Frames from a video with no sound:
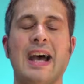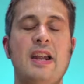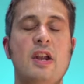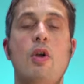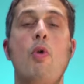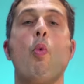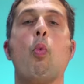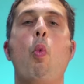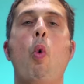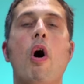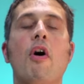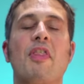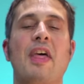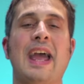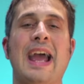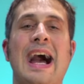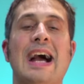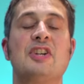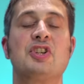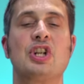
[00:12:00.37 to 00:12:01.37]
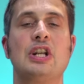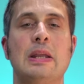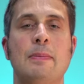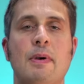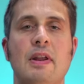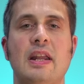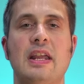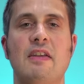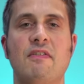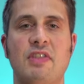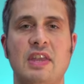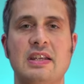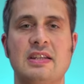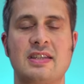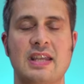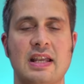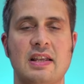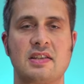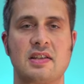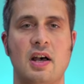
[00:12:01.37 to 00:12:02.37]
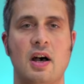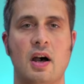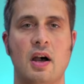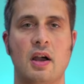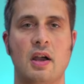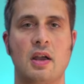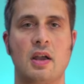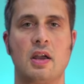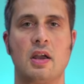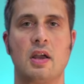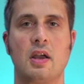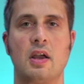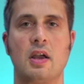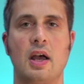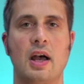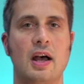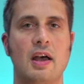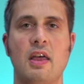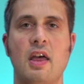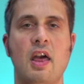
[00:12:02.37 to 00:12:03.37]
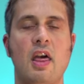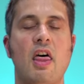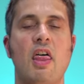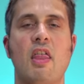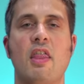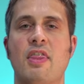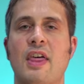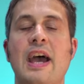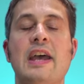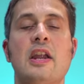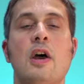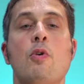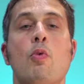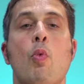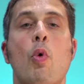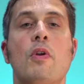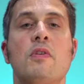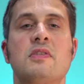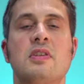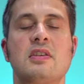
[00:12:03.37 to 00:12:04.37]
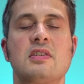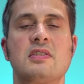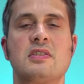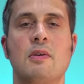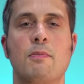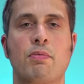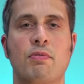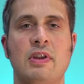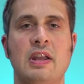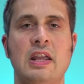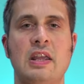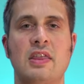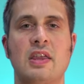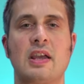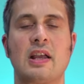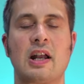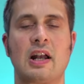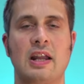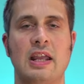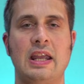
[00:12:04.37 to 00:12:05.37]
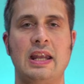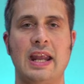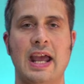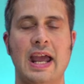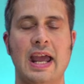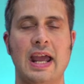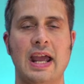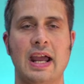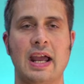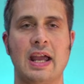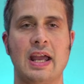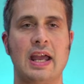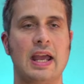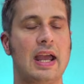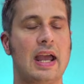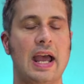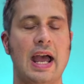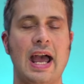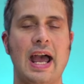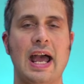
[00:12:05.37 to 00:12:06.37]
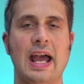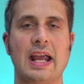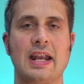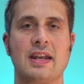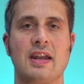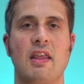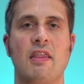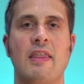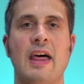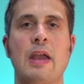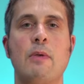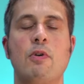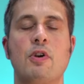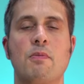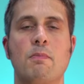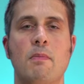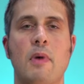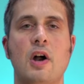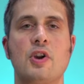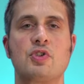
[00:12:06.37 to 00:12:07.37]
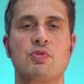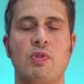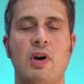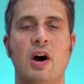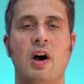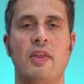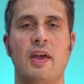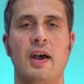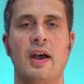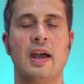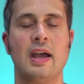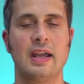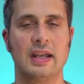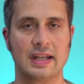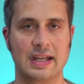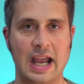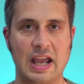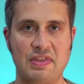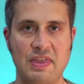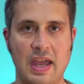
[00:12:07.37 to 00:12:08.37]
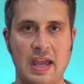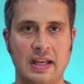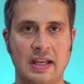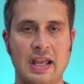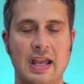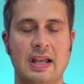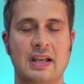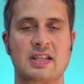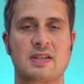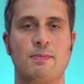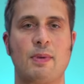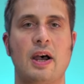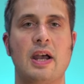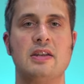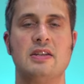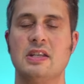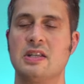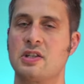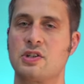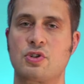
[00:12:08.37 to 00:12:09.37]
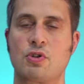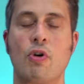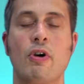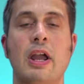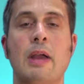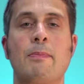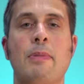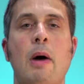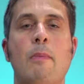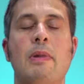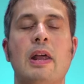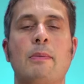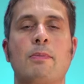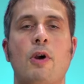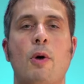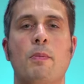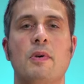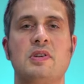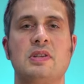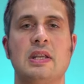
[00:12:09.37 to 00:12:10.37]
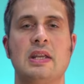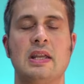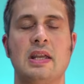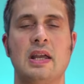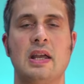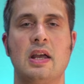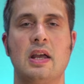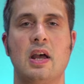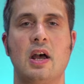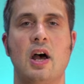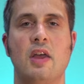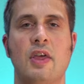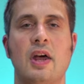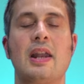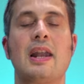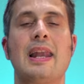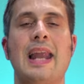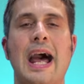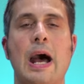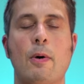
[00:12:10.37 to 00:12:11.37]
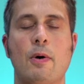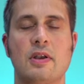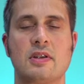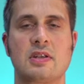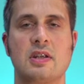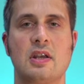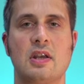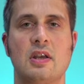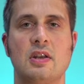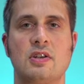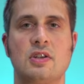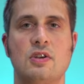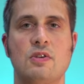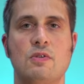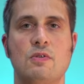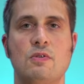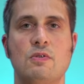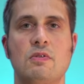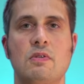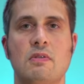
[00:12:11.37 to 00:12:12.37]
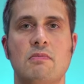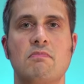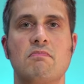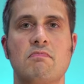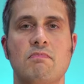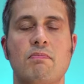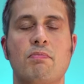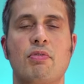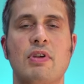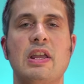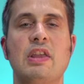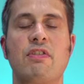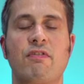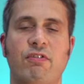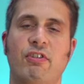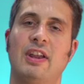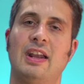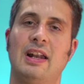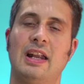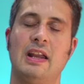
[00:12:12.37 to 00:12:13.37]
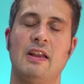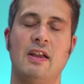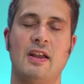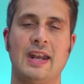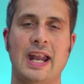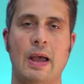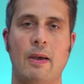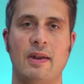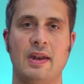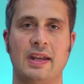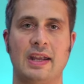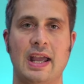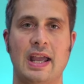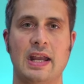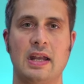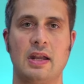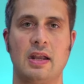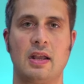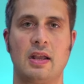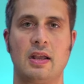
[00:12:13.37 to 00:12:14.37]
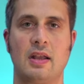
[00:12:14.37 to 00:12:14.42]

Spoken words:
I don't know what they actually believe these things are, they don't want us to breathe clean air, and they would much rather get their kicks by destroying public property than allow us to breathe freely now and again.